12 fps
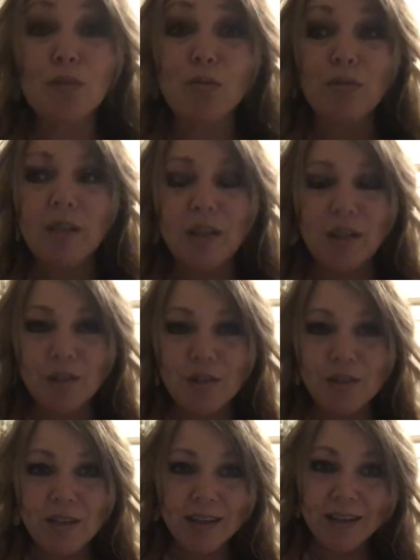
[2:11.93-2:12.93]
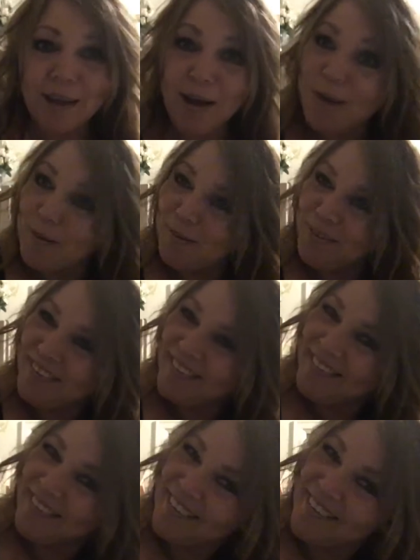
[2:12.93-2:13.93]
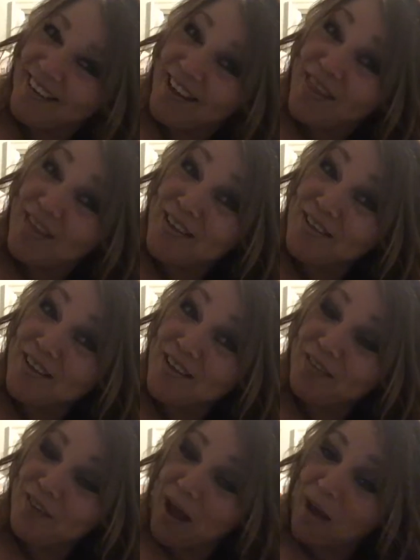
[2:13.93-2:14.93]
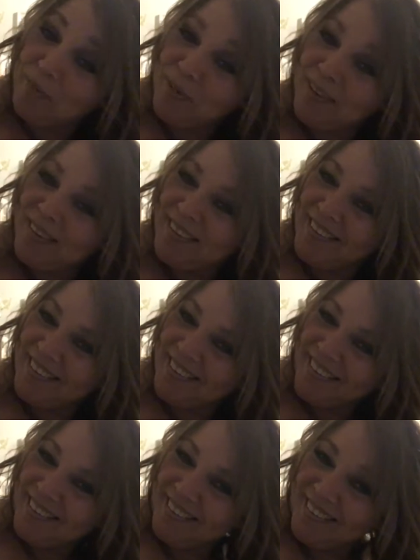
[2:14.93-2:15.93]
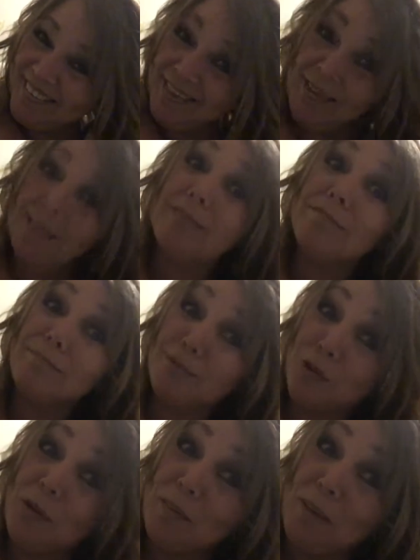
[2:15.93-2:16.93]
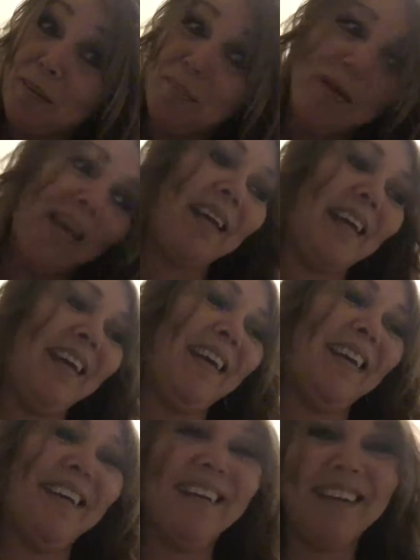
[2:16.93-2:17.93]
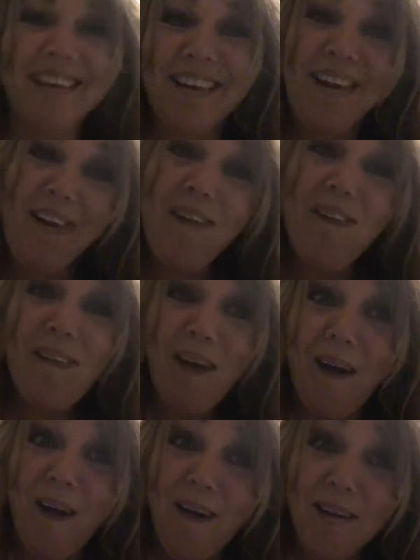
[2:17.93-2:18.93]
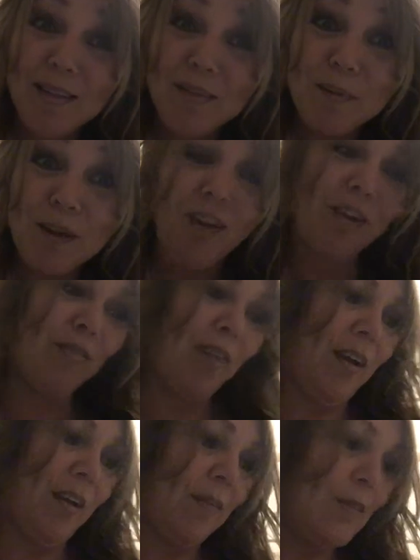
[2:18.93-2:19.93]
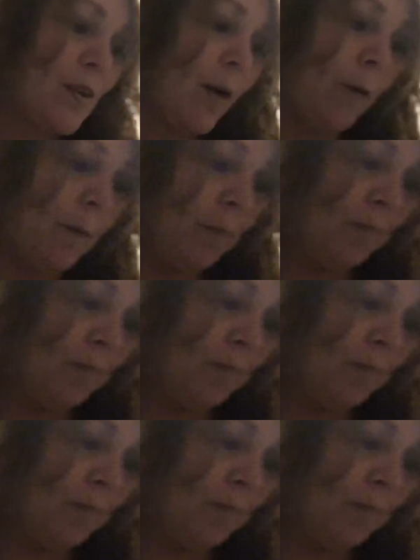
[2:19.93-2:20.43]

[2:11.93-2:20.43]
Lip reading: through the years, like things that have happened during my baking. It's been a lot of fun. So